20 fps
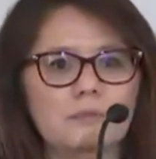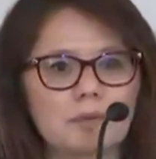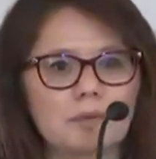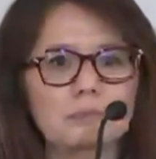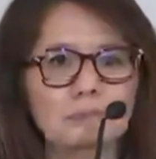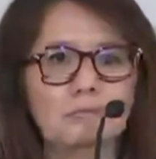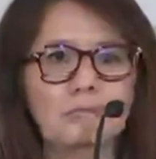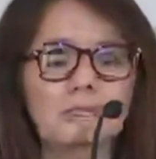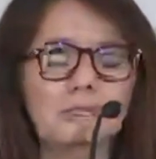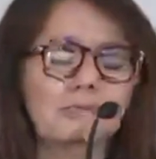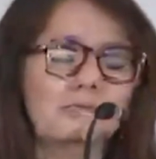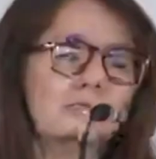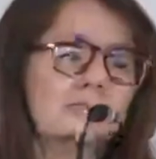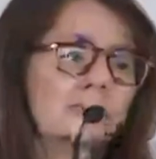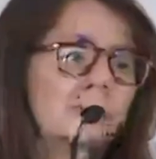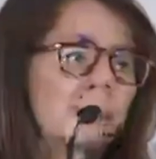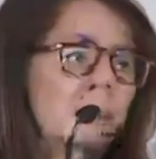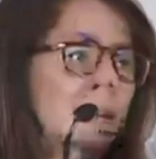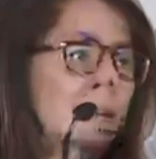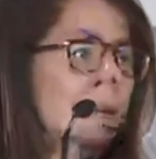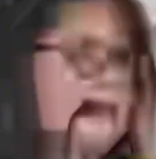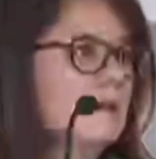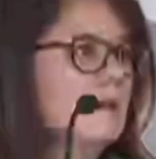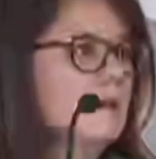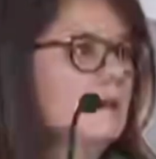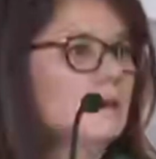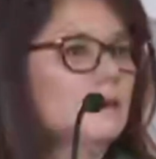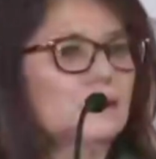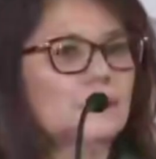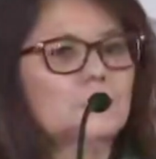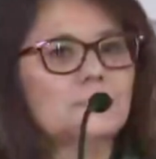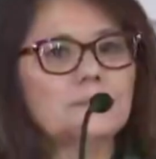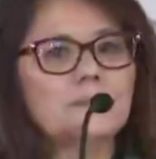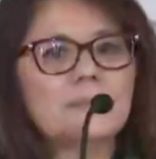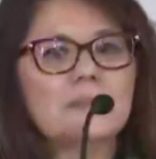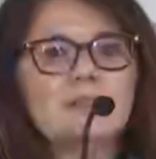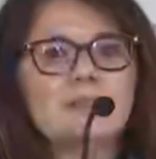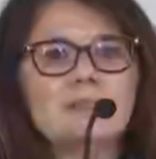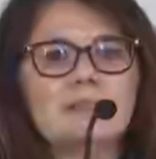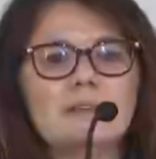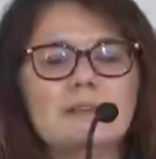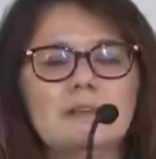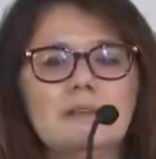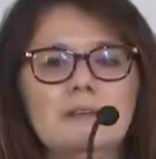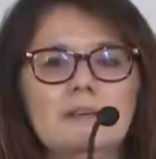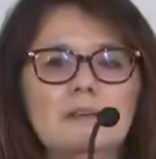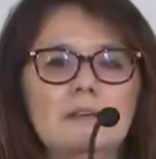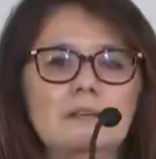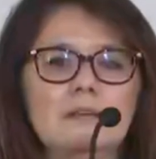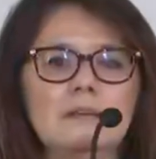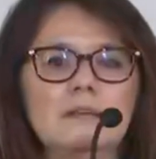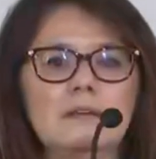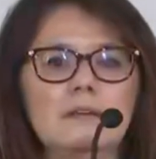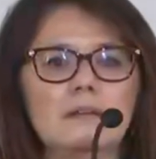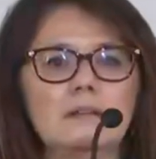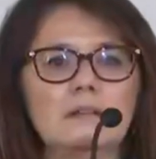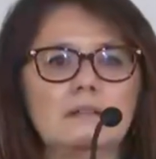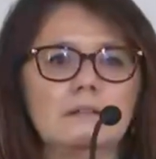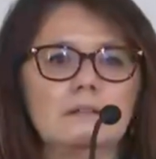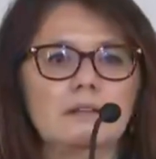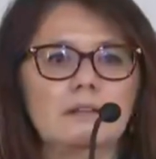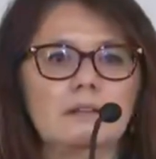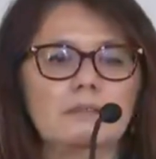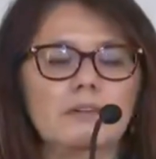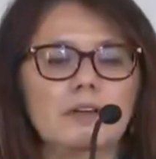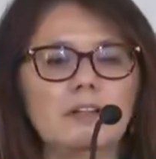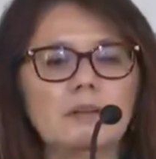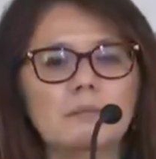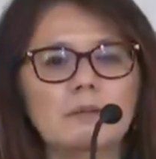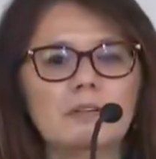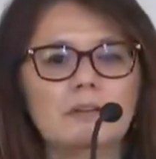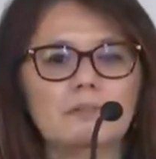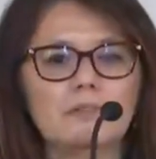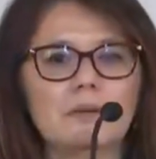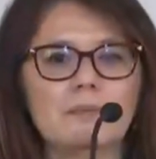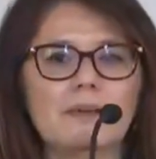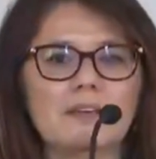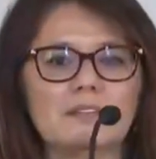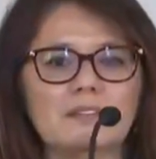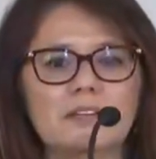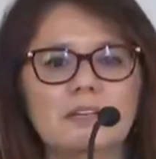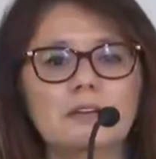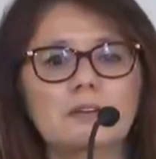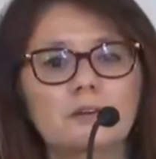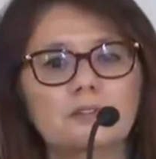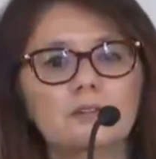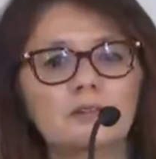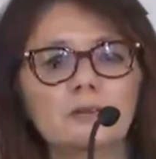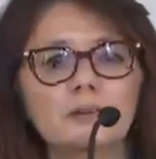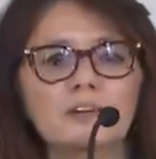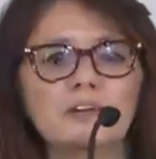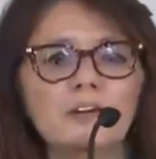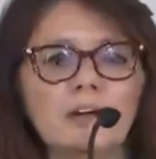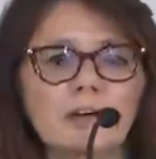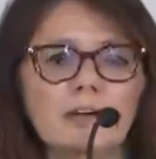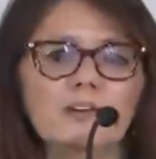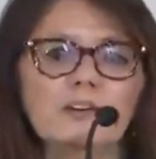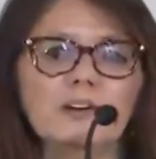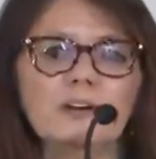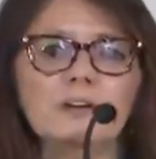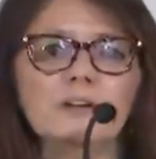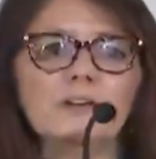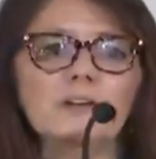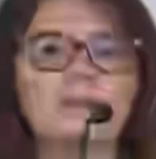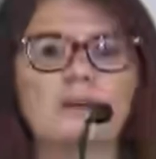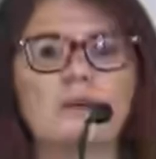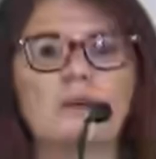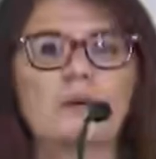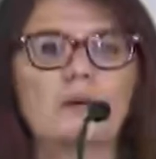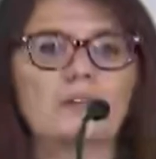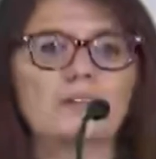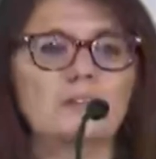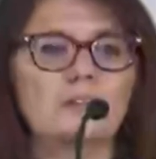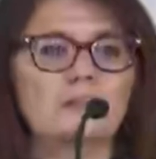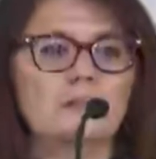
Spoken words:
process. The development of the vaccine goes two stages, so